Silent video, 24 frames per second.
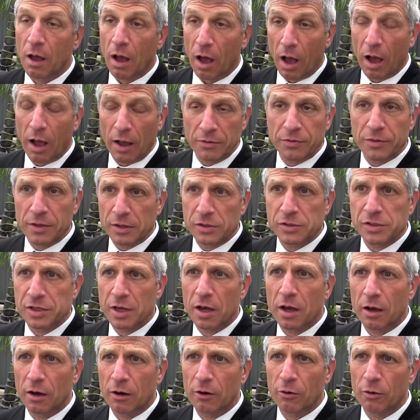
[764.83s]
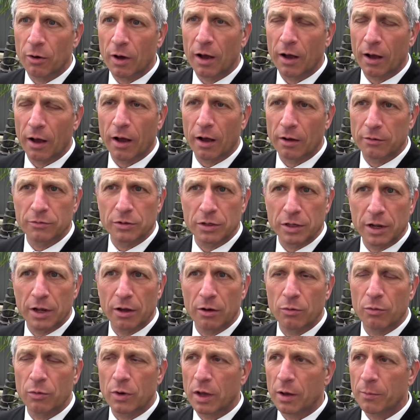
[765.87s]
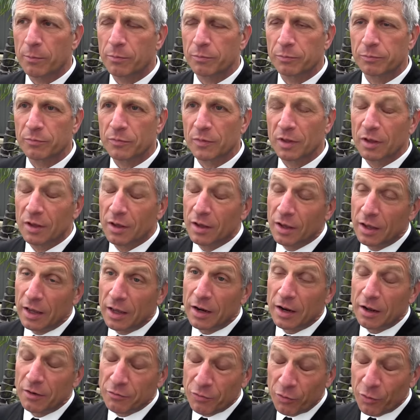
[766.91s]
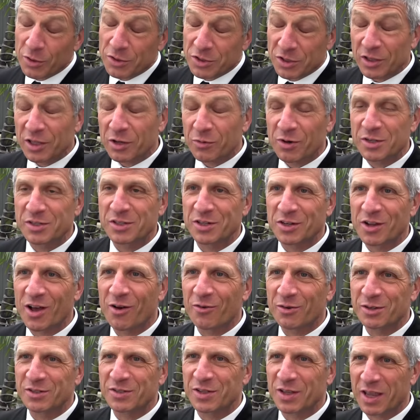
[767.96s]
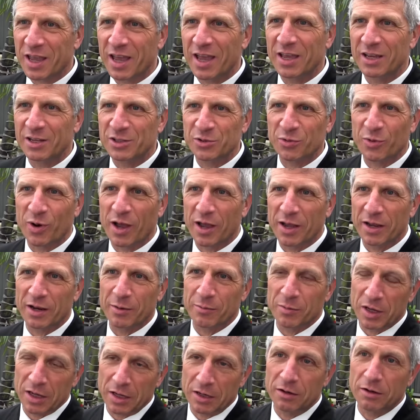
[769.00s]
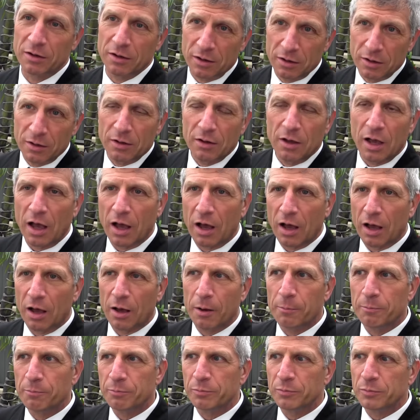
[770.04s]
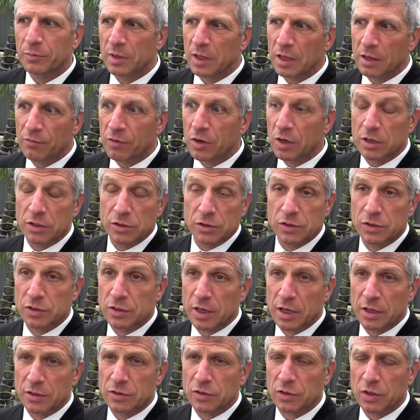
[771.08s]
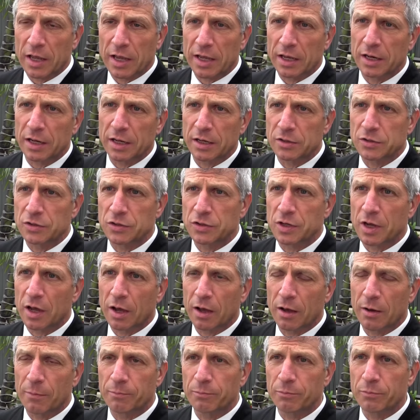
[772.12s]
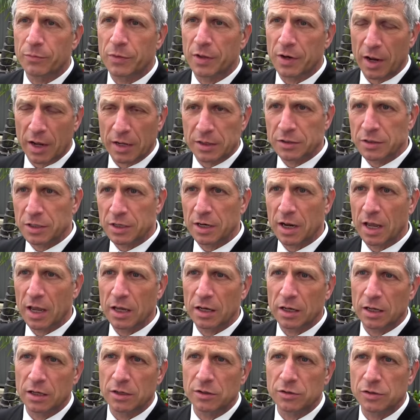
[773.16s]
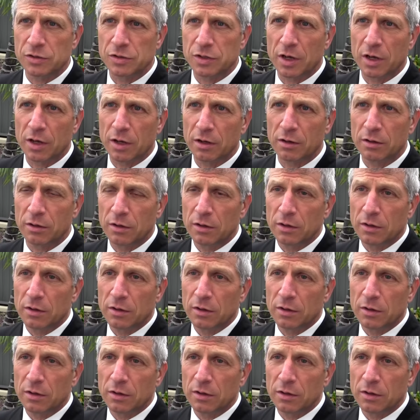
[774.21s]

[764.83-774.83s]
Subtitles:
I think so. You know, it unfortunately wasn't always the case, right? I mean, even as late as the 1980s,